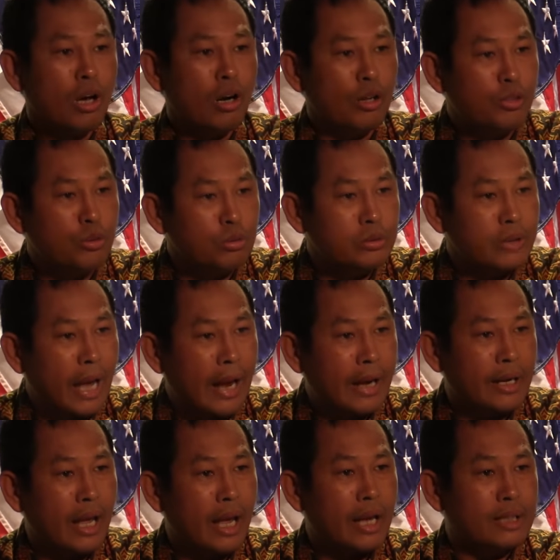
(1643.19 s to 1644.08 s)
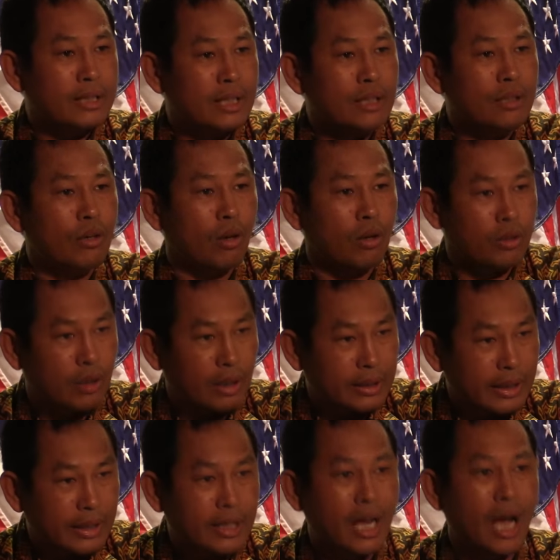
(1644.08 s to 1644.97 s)
or two 9 year Tiro
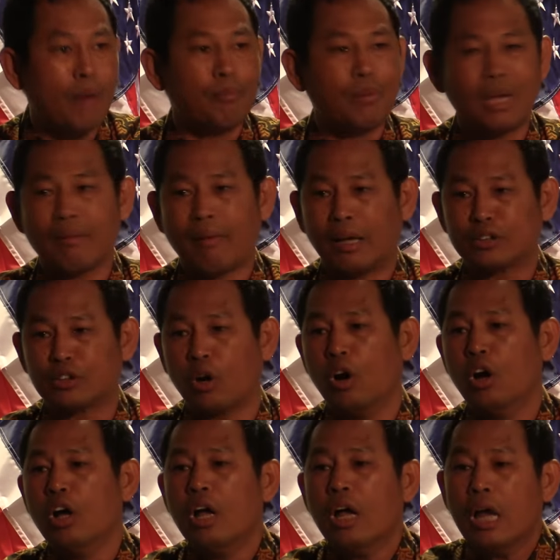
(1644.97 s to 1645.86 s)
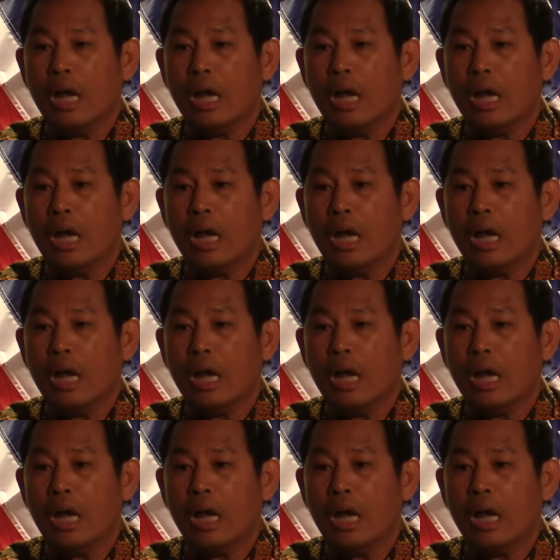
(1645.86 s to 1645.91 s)
that they can be so.